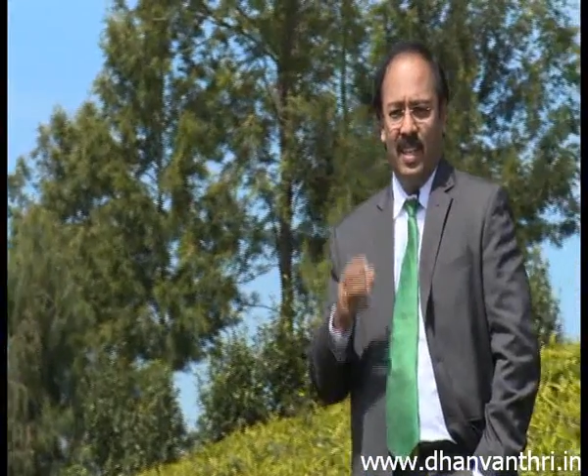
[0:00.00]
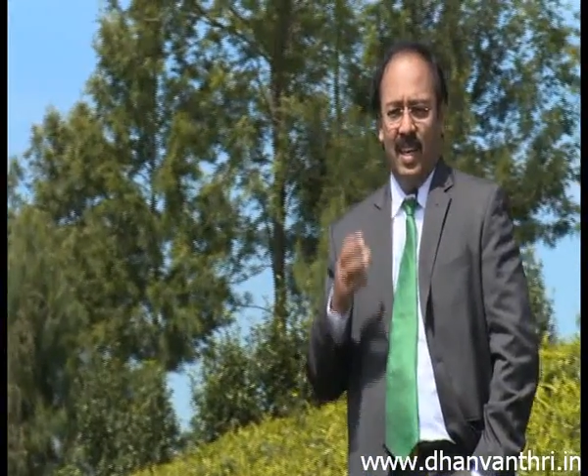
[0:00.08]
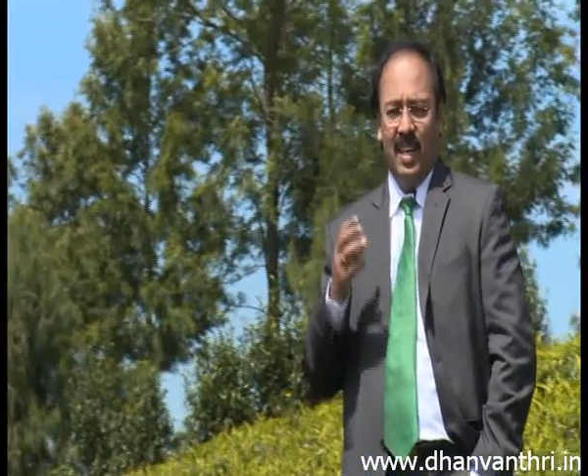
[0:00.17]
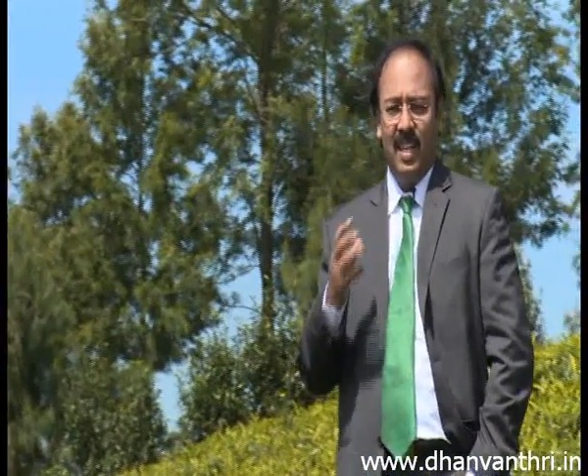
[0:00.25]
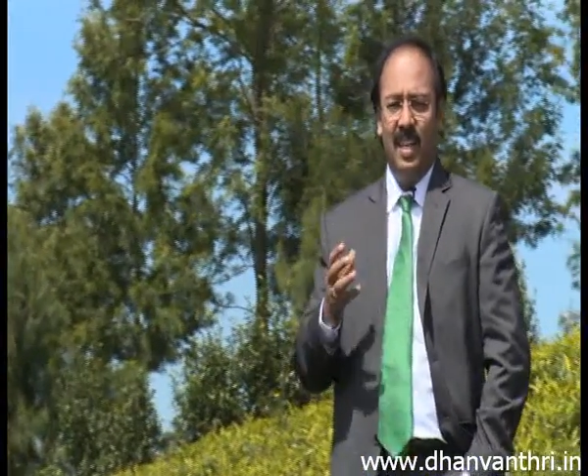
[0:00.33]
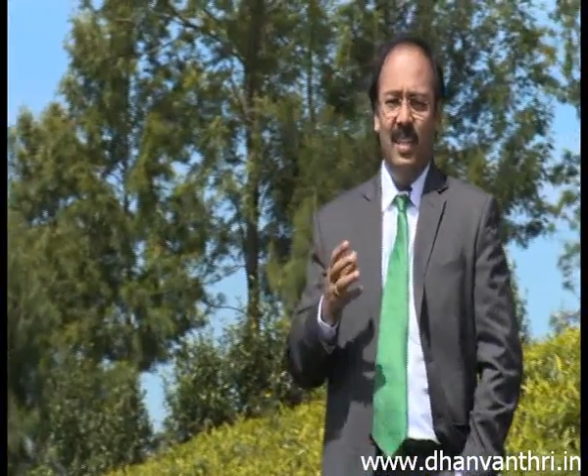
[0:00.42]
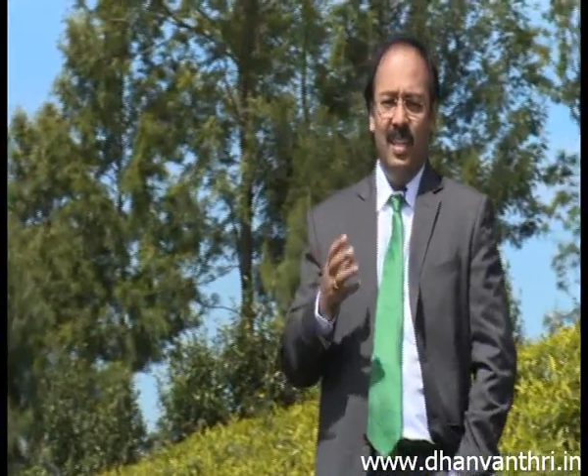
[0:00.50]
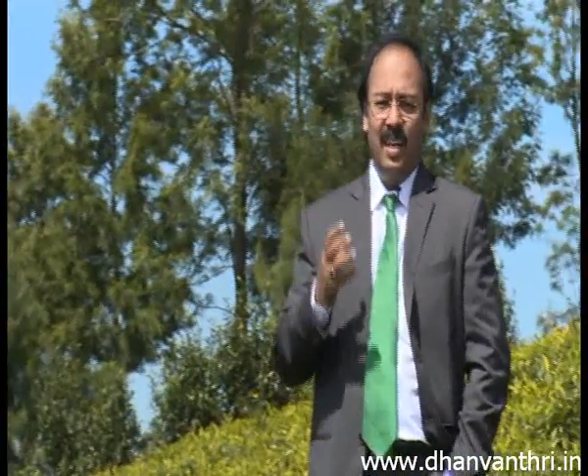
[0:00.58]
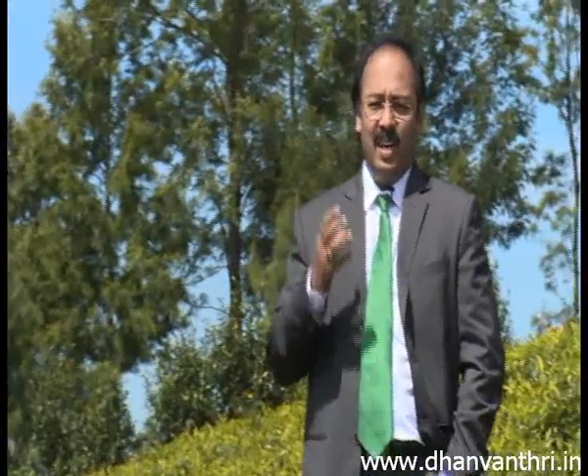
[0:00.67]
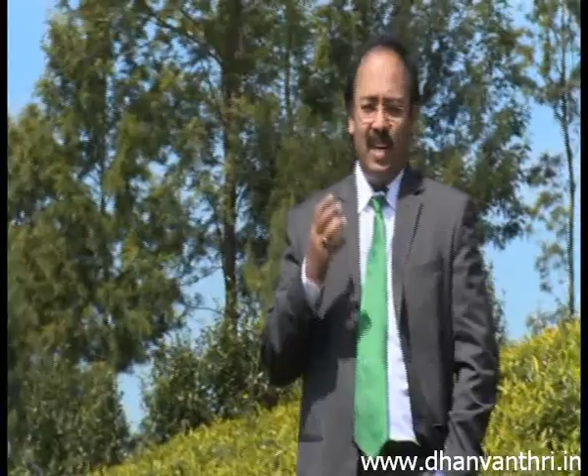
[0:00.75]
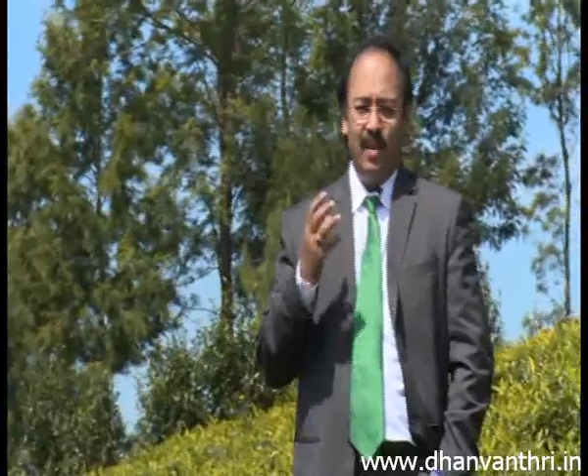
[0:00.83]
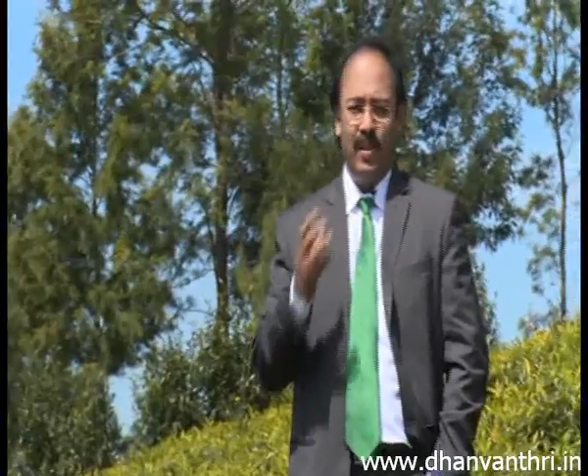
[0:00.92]
In
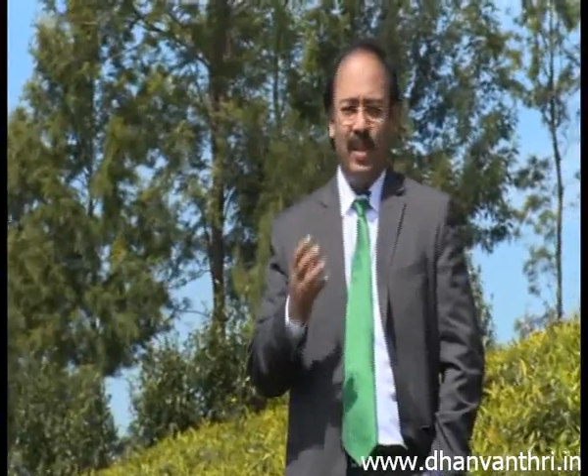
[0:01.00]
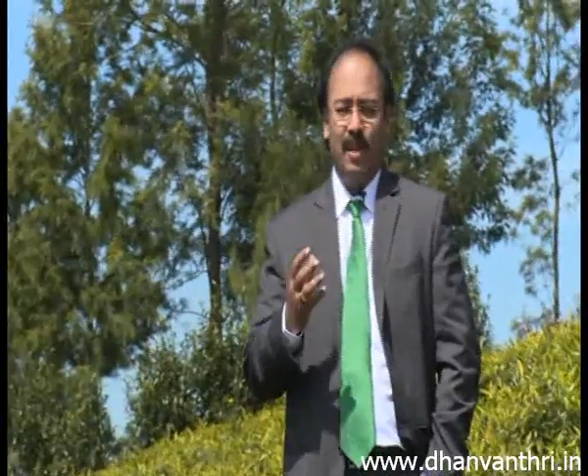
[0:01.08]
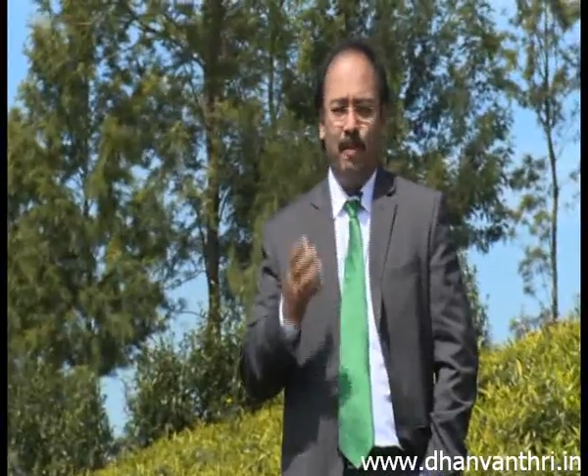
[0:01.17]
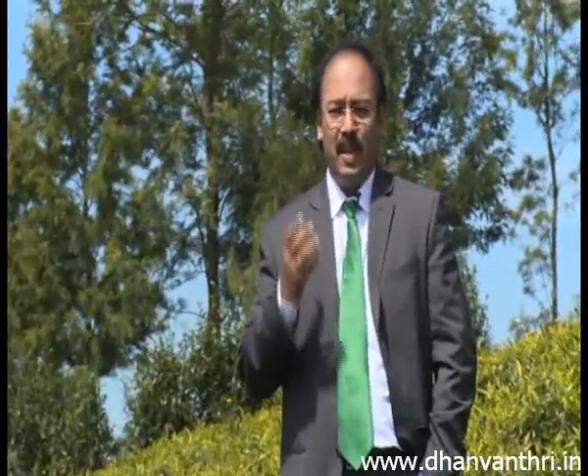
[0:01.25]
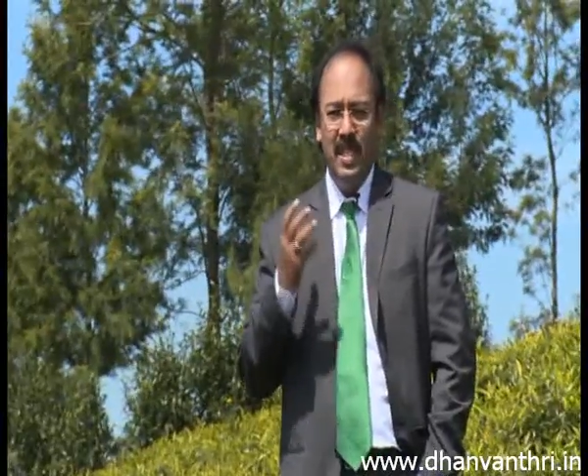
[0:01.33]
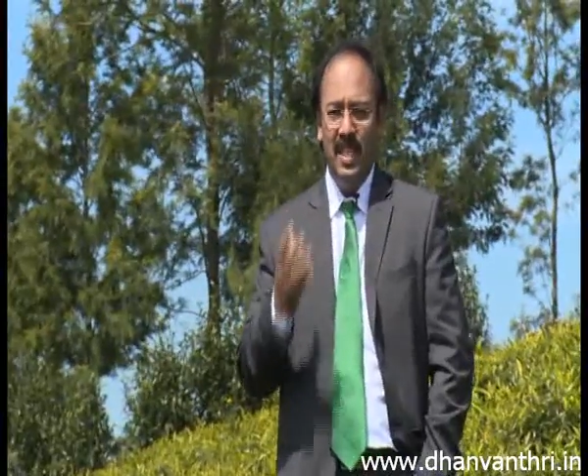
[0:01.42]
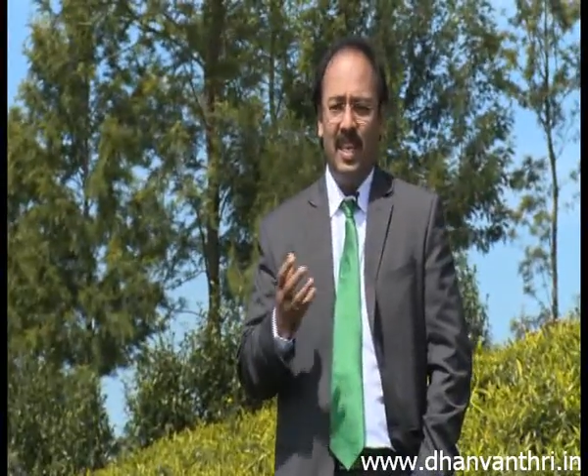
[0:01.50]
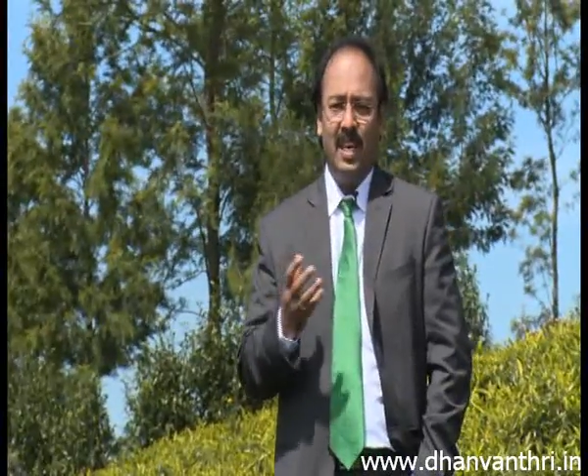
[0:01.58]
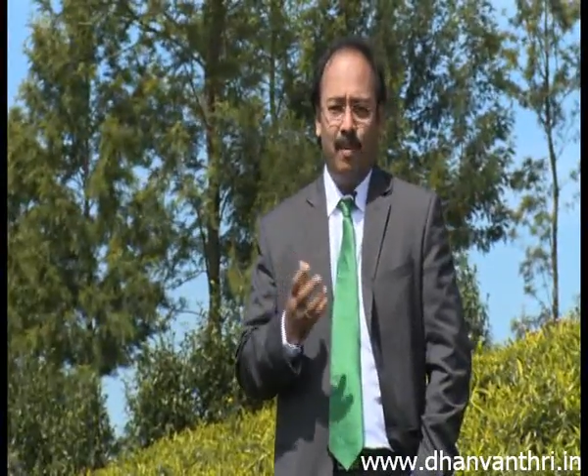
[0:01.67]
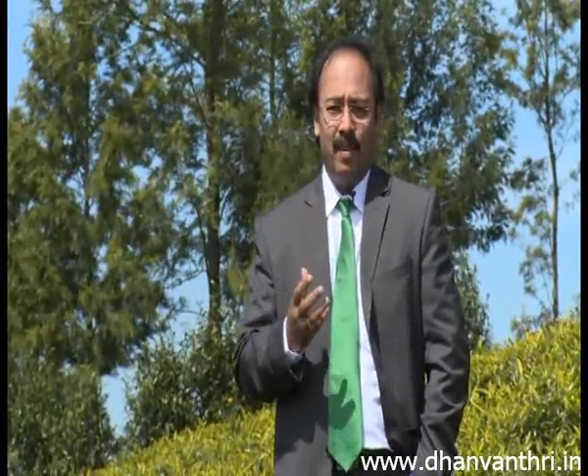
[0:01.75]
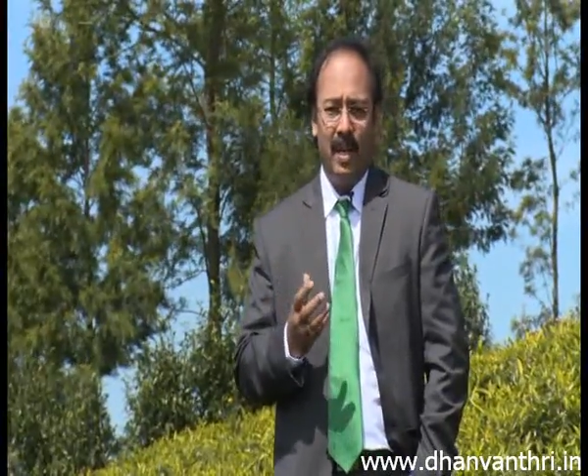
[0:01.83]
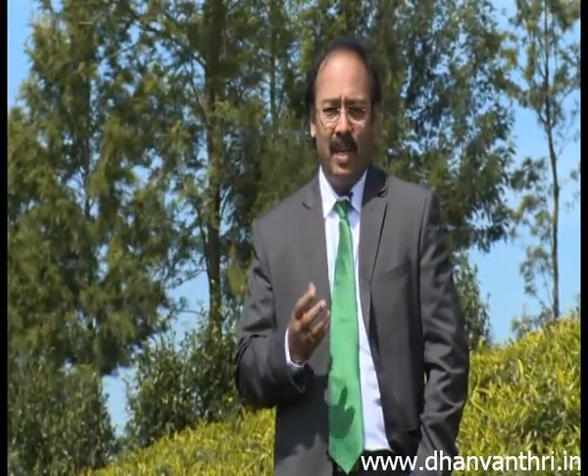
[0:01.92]
Ayurvedic medical science of
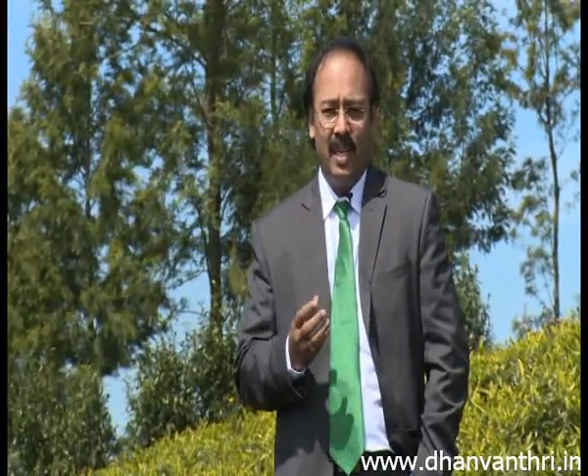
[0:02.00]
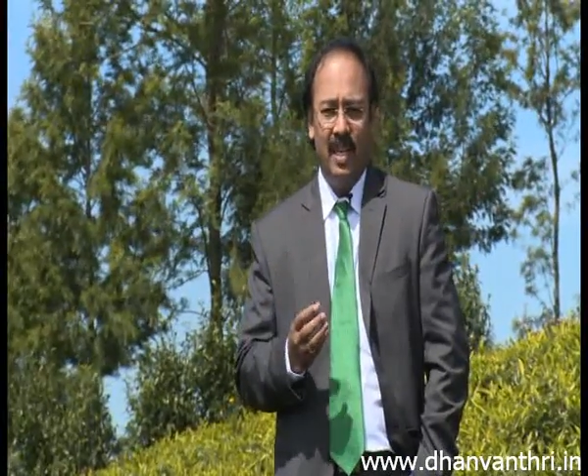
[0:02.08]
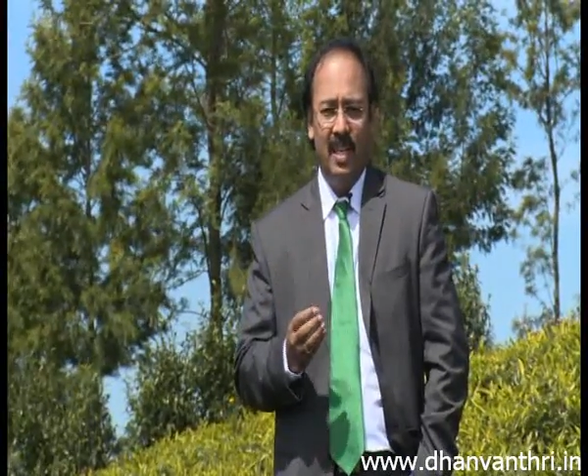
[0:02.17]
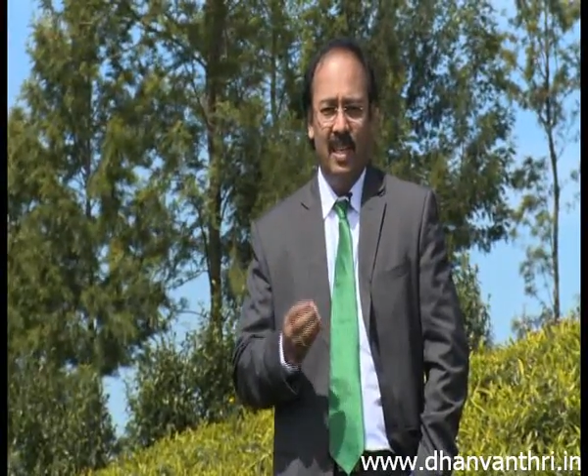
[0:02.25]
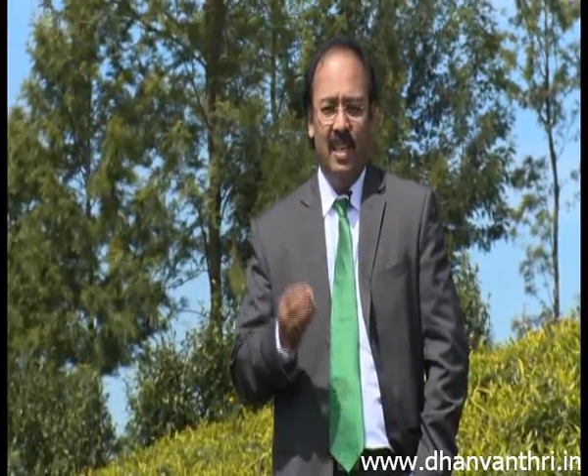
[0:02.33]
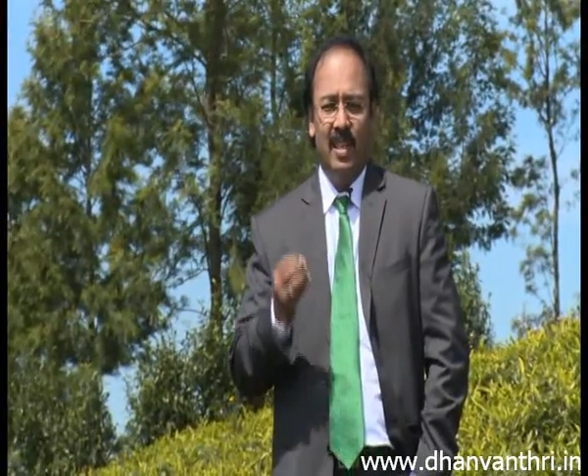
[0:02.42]
Panchakarma,